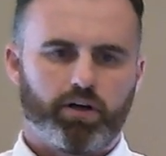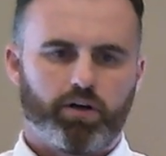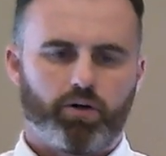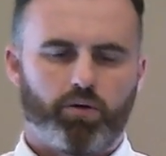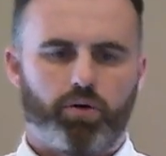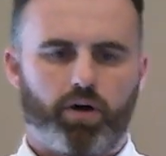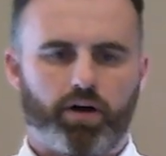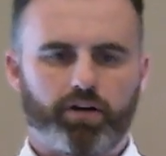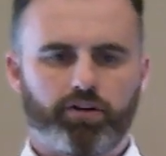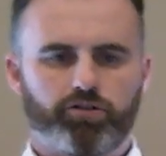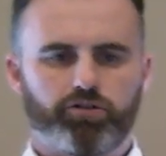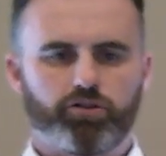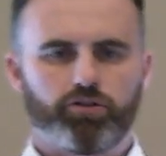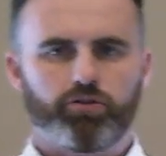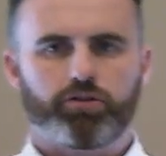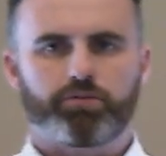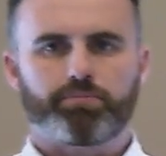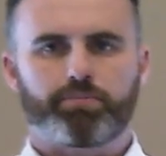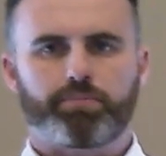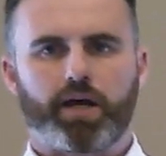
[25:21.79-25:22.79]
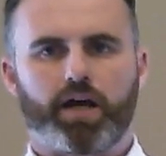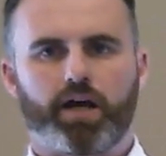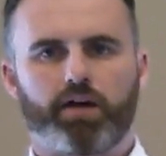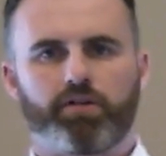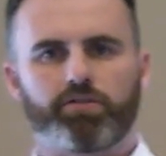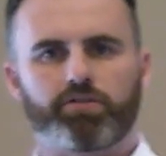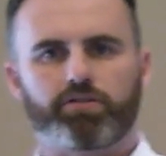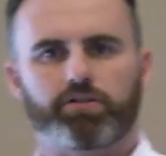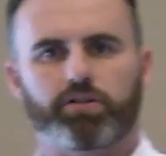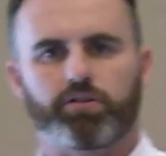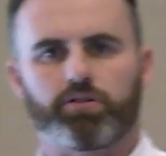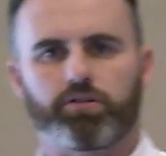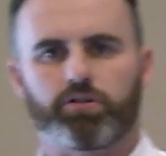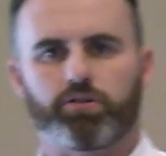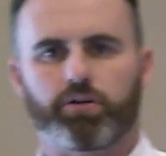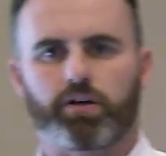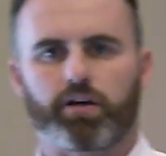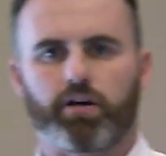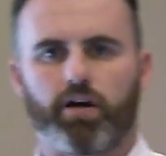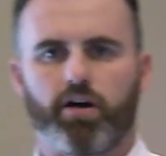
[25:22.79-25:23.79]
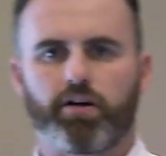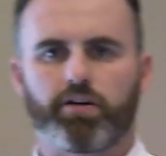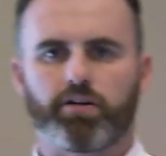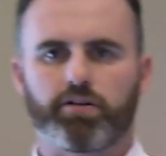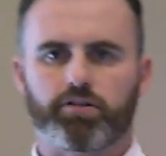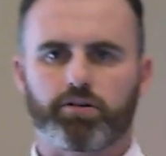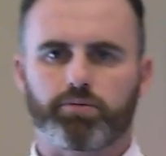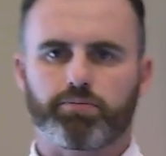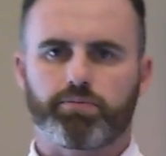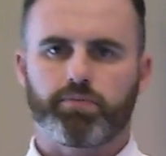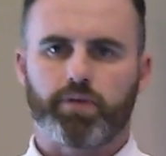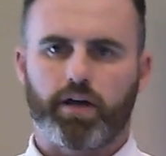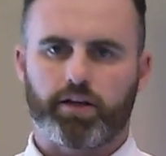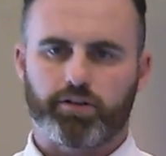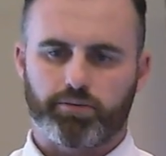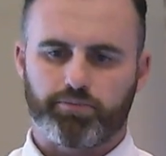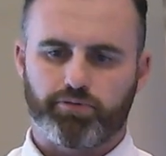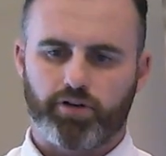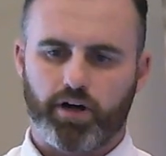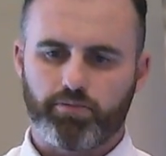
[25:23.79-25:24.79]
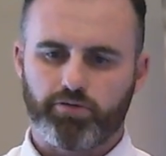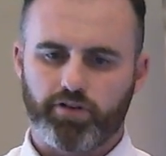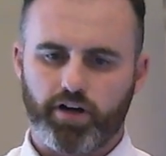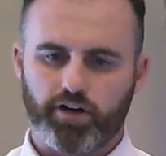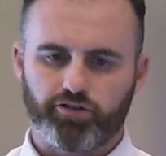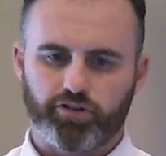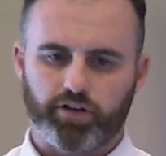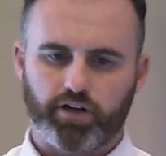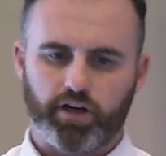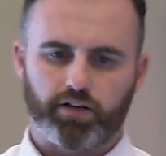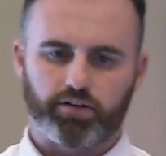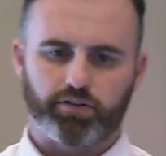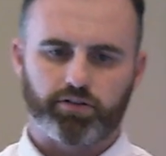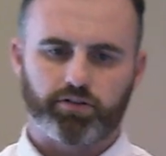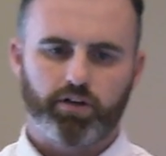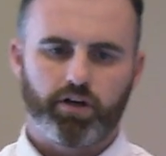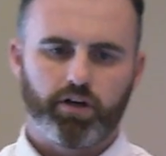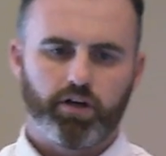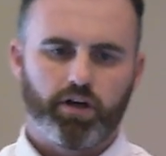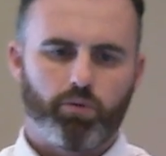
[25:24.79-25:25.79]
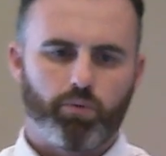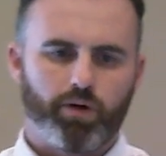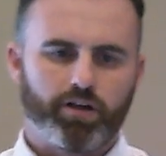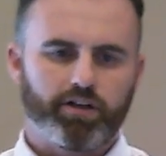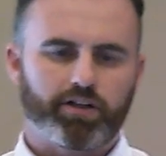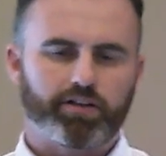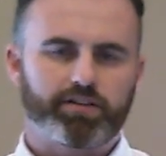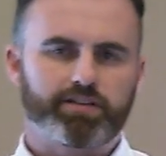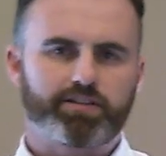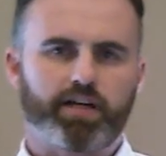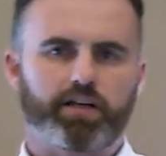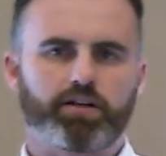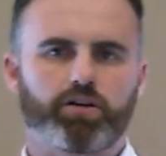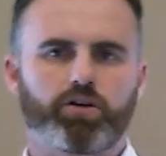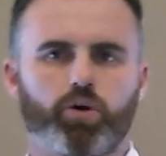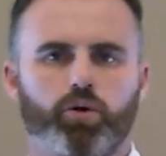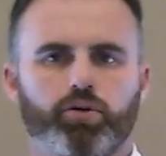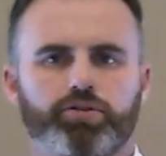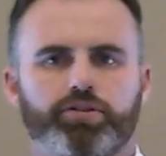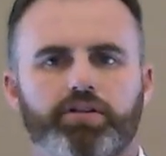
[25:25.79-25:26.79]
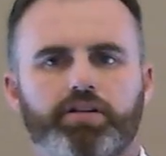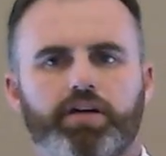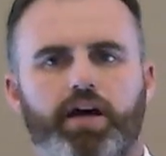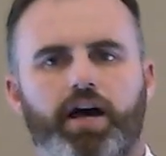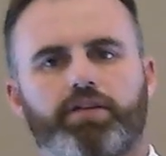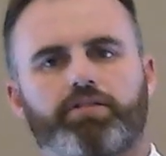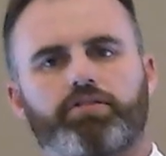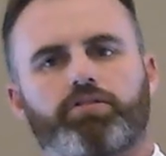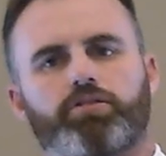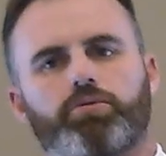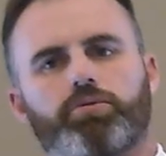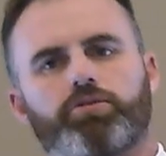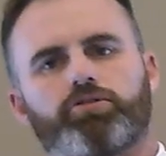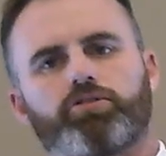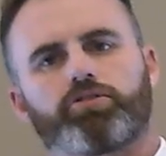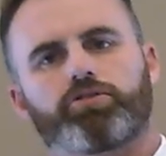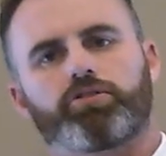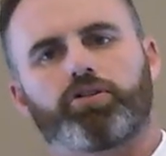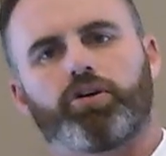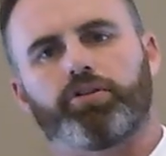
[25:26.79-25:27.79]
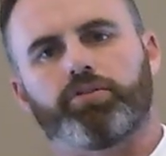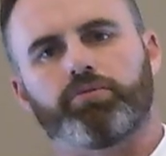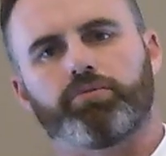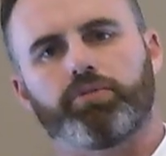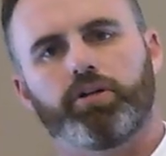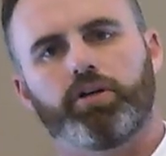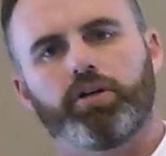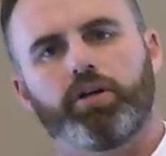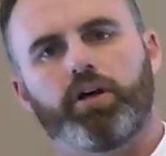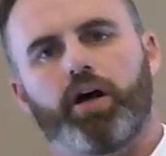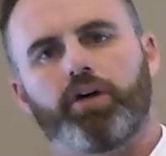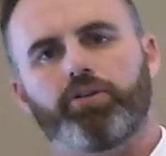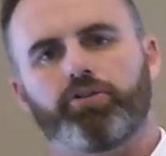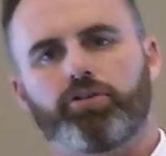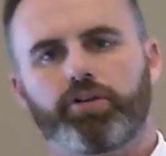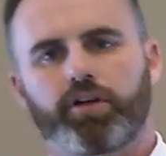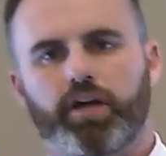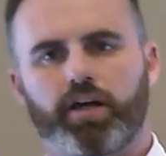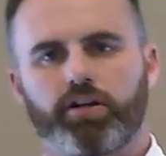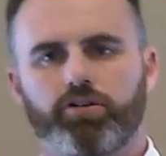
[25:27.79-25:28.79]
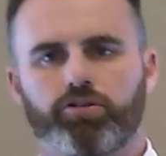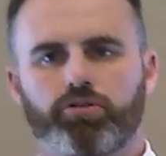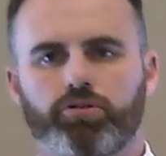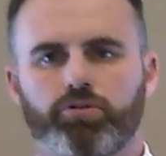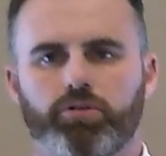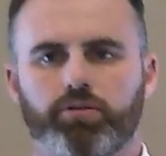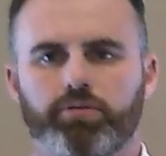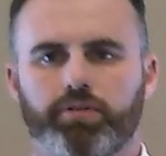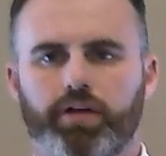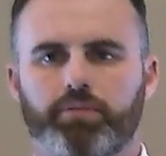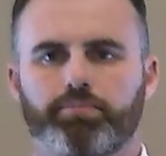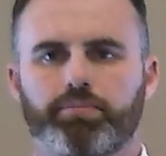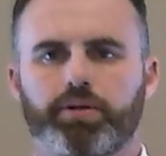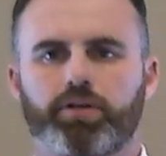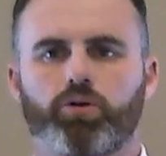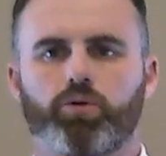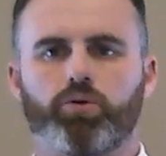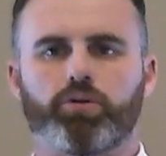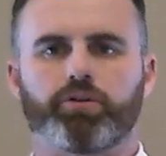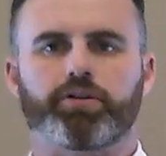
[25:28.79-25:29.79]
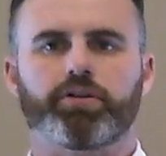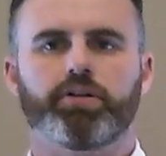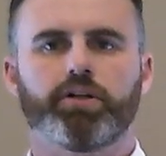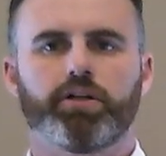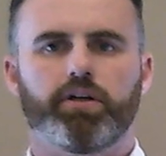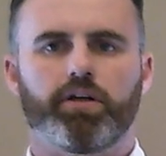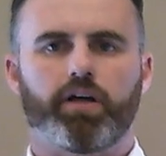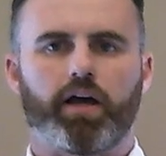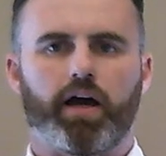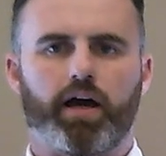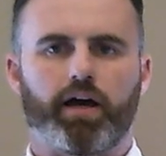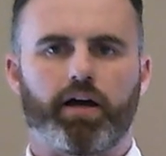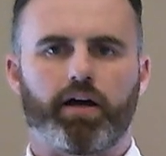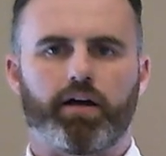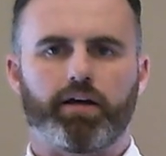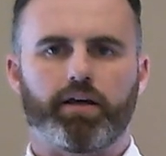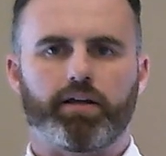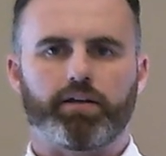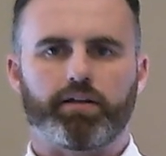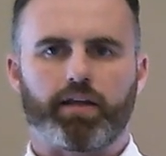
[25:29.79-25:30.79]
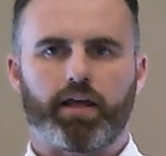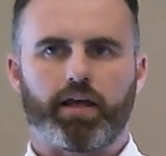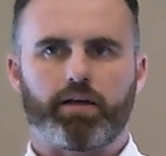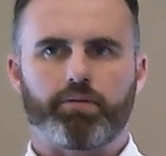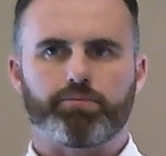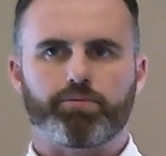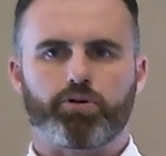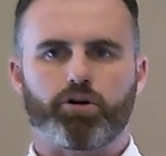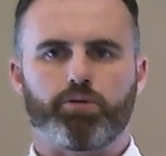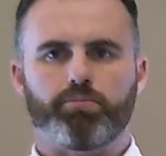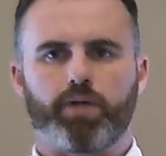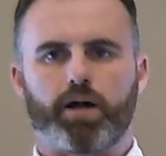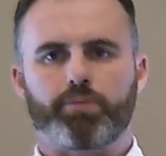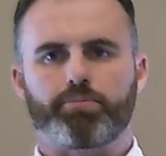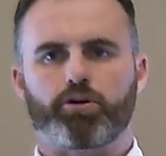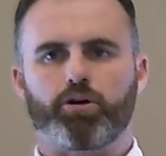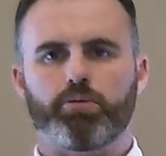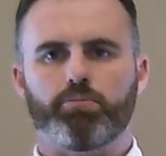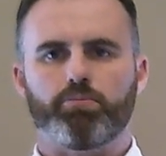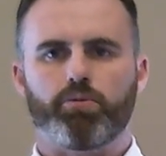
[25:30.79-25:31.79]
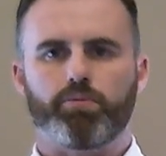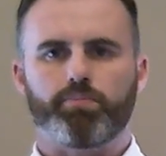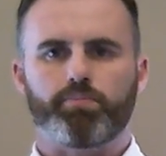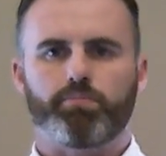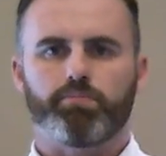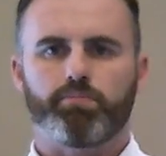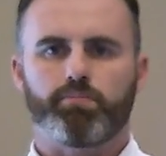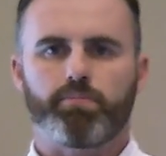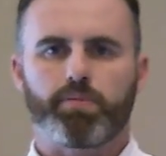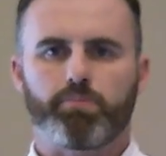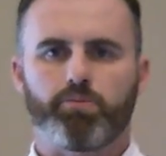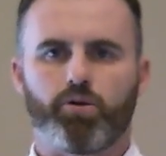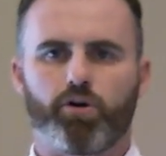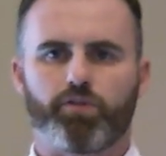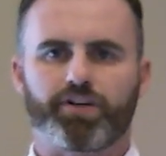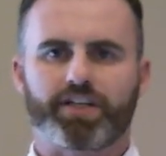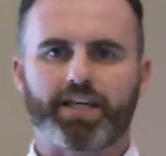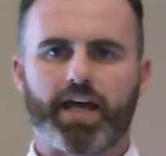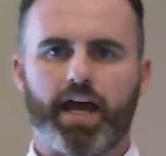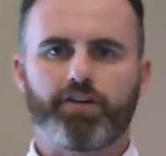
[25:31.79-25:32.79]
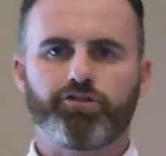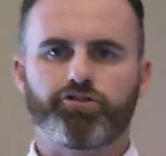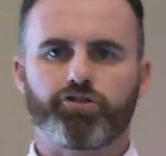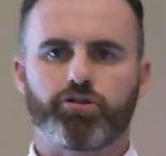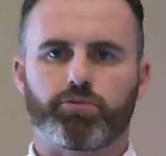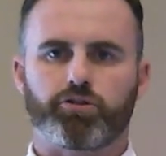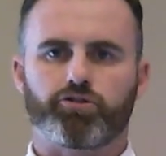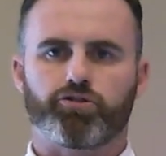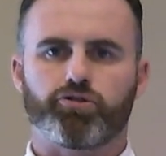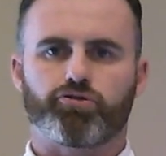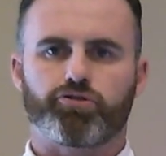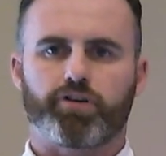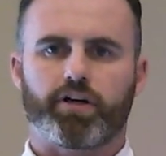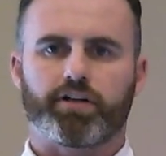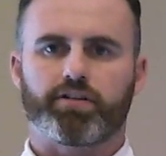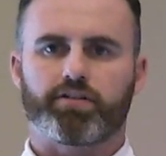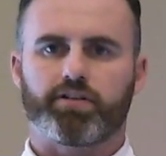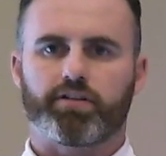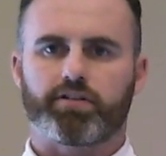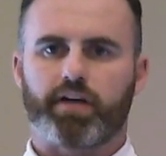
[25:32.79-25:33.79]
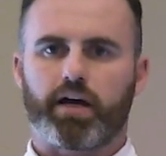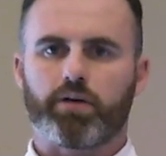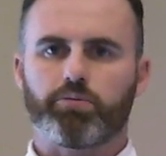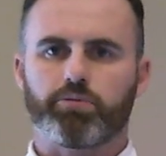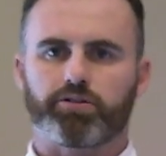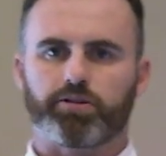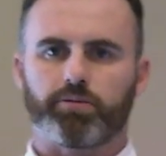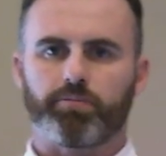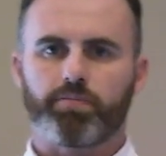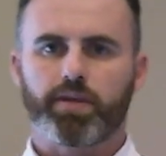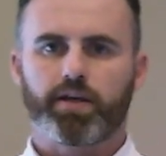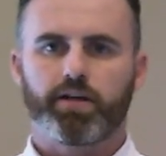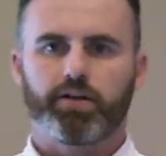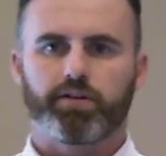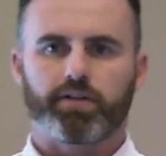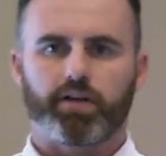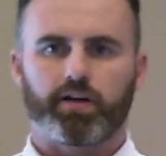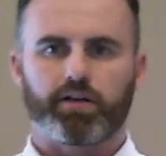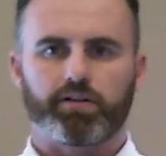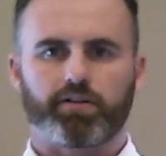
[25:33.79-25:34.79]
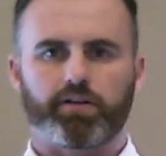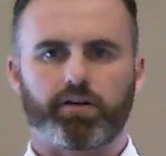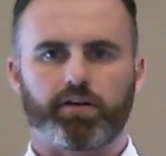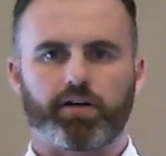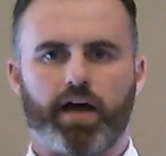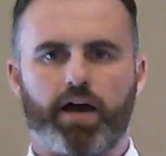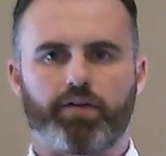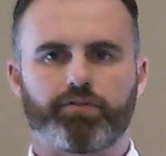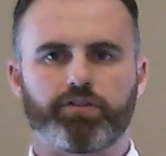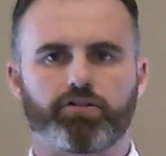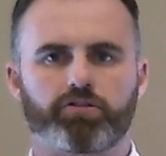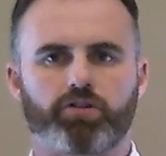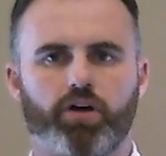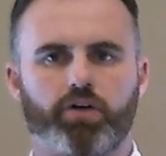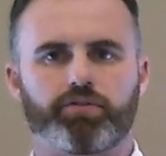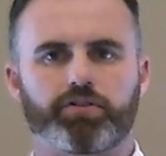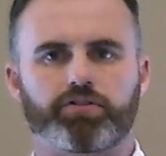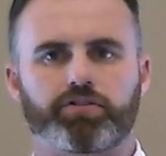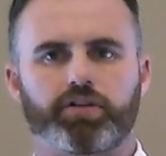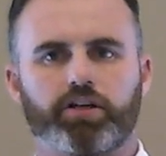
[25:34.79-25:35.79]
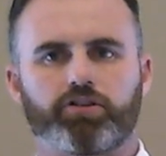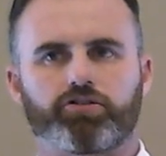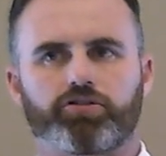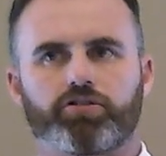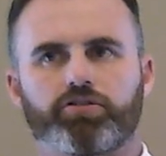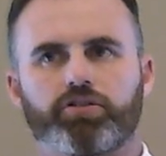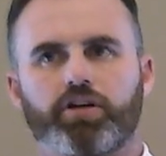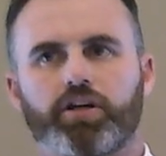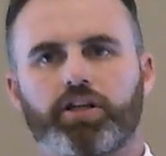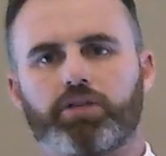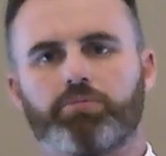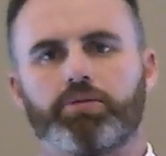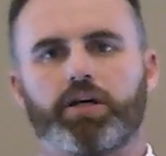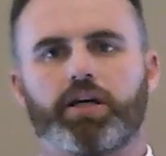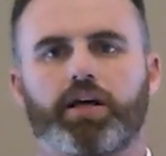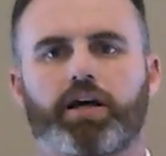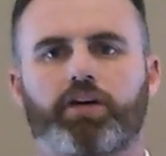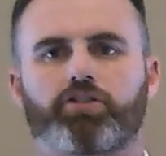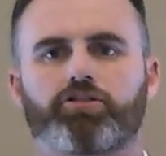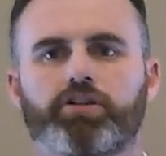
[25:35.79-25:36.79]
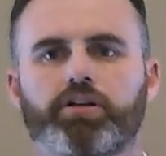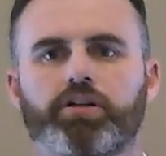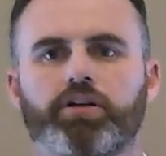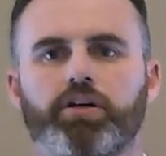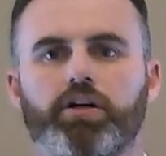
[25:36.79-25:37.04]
What as you as parents can do and guardians as the primary educators? Well, you can set goals and tasks with your son. I know they're getting to that bit older, it might become more of a tension with you trying to sit down with them to have these conversations. They may actually